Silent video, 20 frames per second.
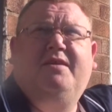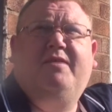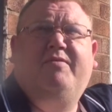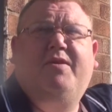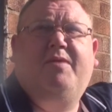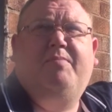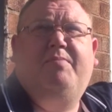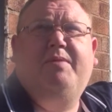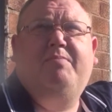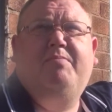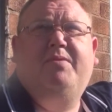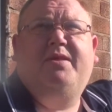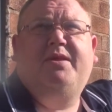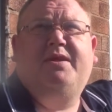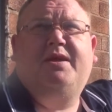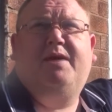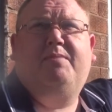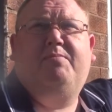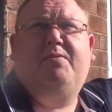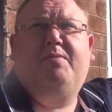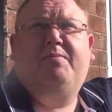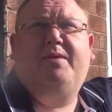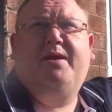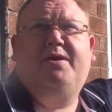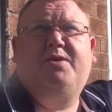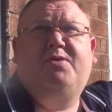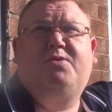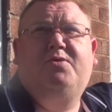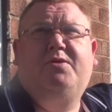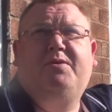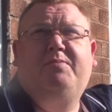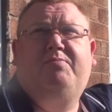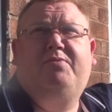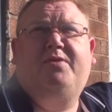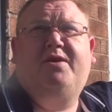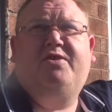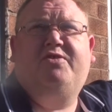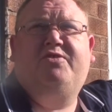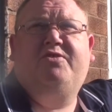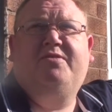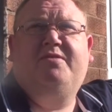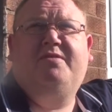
I've not been with it yet, but I made a good impression.